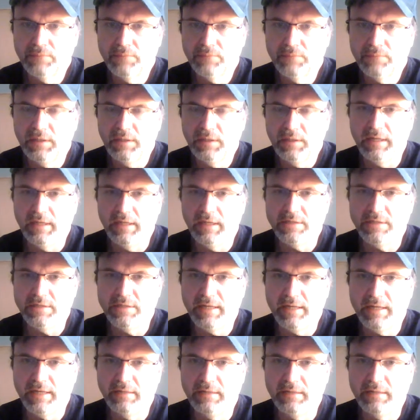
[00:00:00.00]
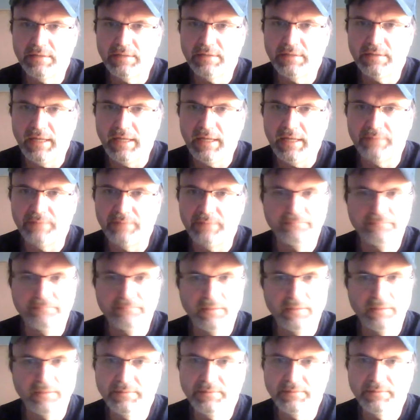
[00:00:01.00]
Yeah, Jackie, it's sad.
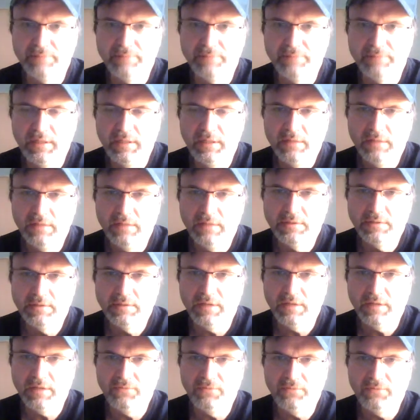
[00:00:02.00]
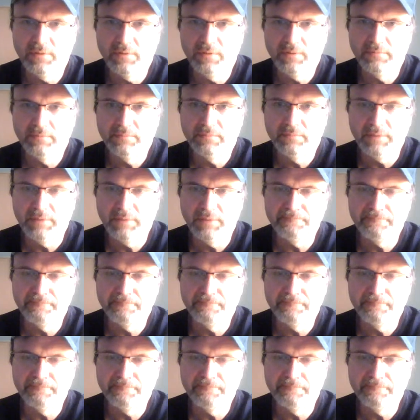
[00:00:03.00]
It's a tough one, but